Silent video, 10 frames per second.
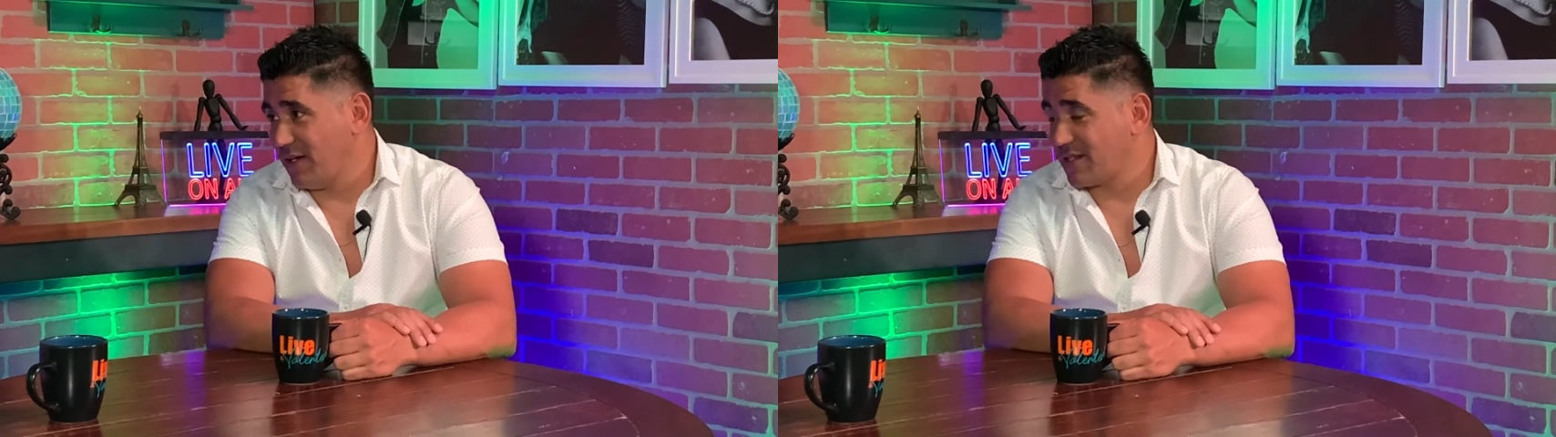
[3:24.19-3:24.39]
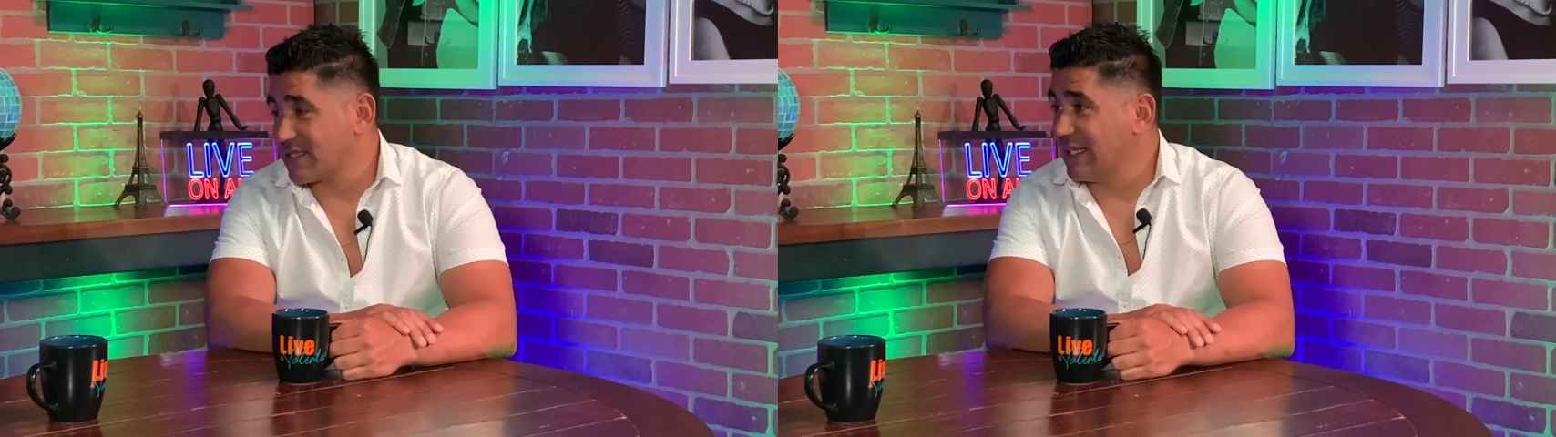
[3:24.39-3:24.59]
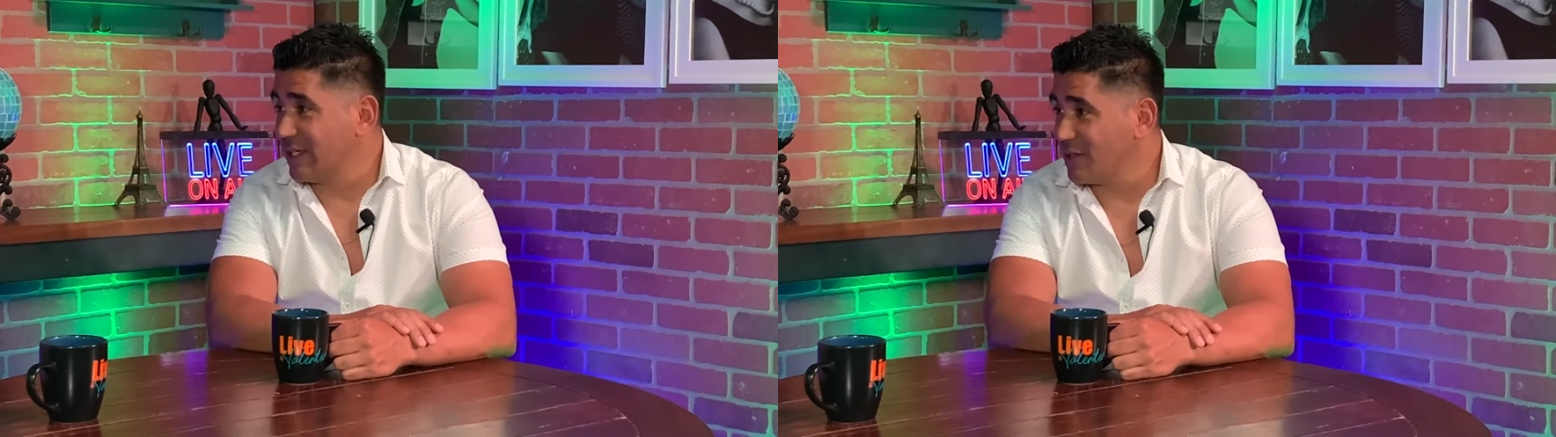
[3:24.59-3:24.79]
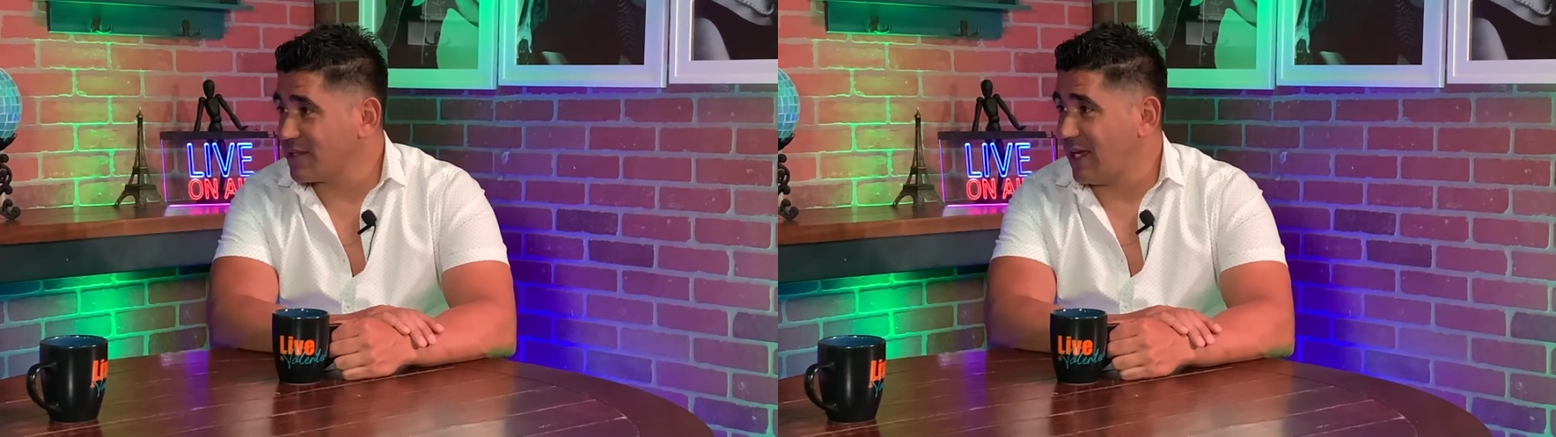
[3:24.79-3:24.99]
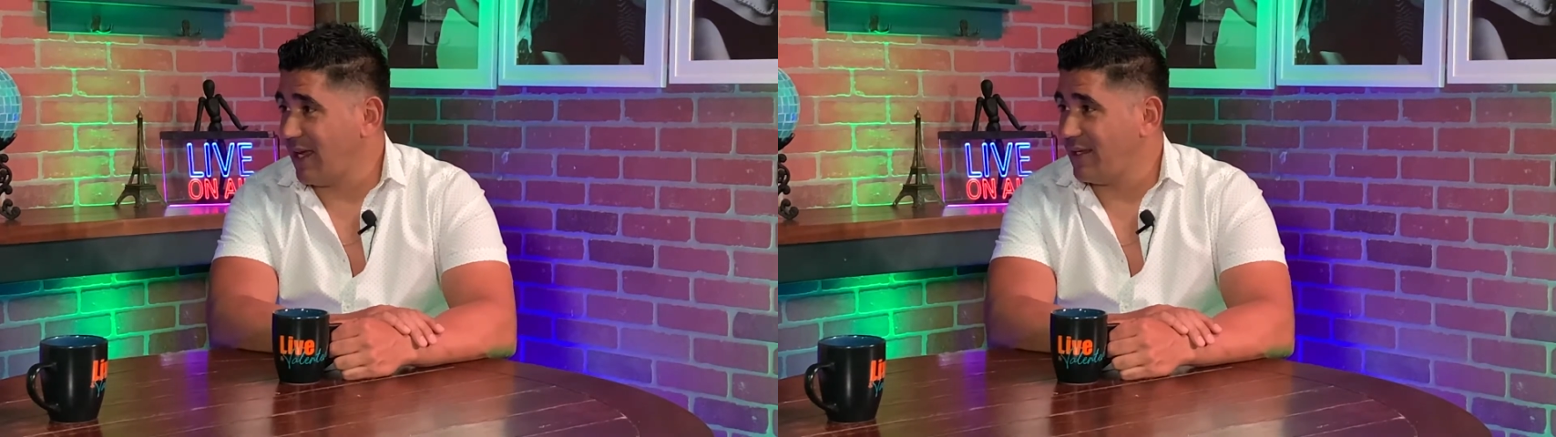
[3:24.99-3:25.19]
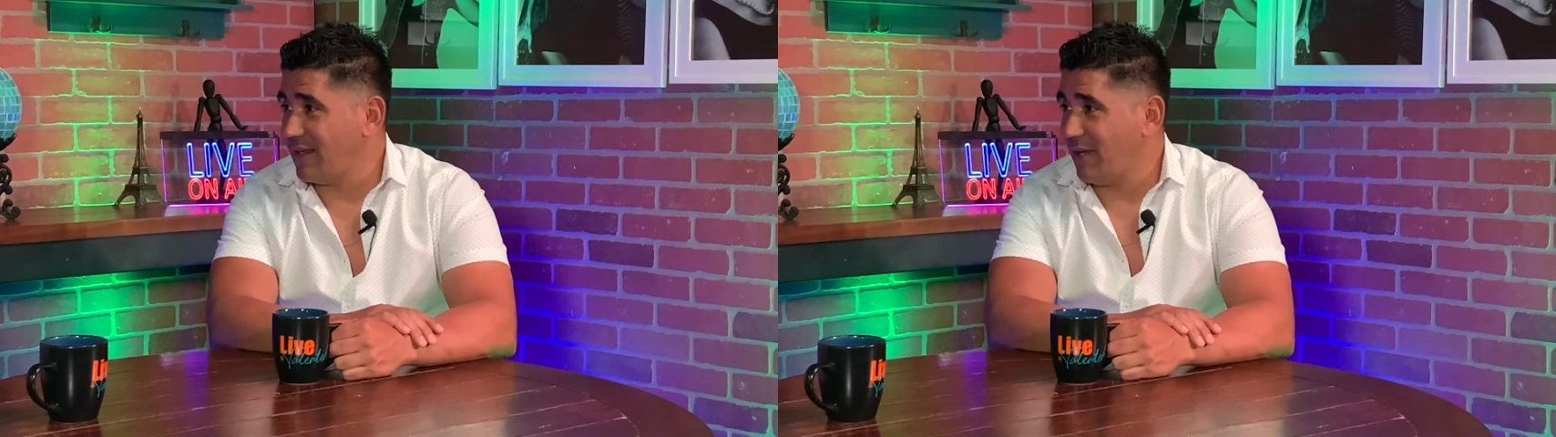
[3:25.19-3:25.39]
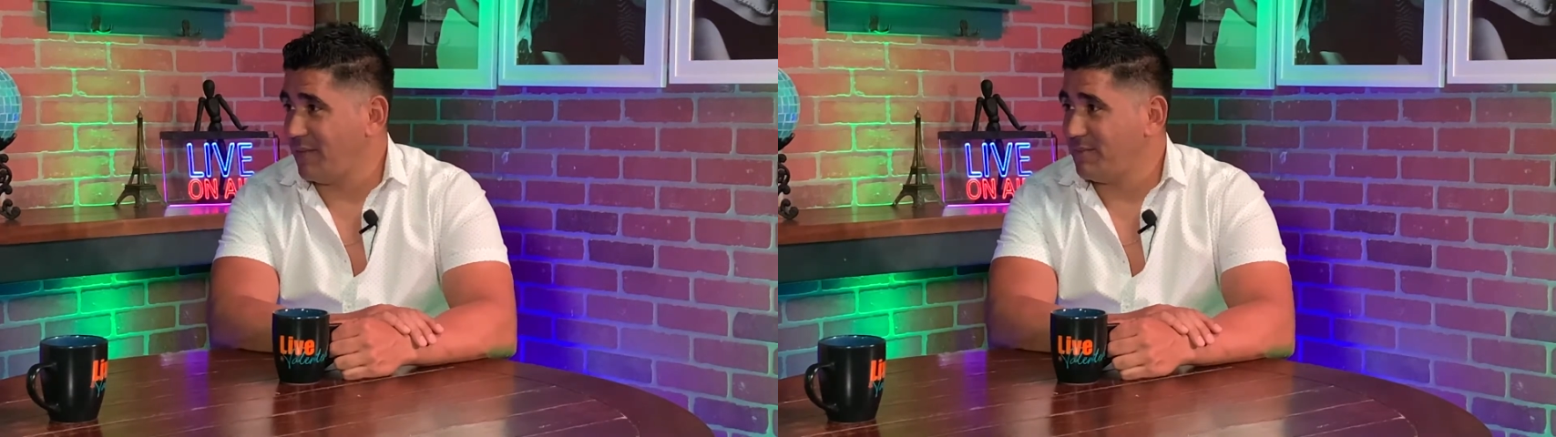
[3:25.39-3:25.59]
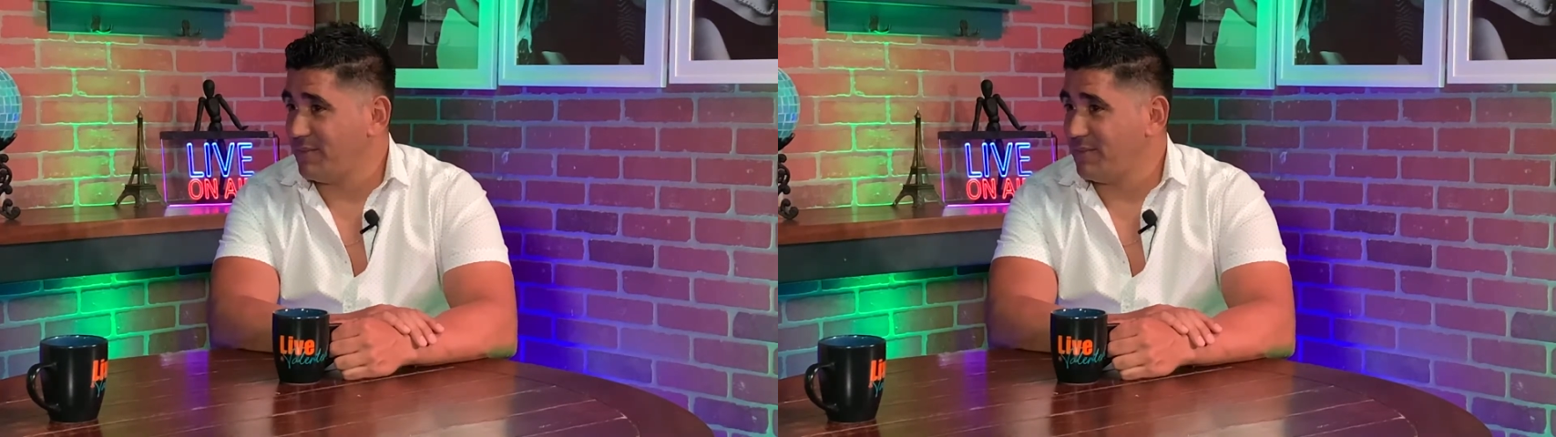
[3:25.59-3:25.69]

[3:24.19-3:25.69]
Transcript: uh, skills that, that,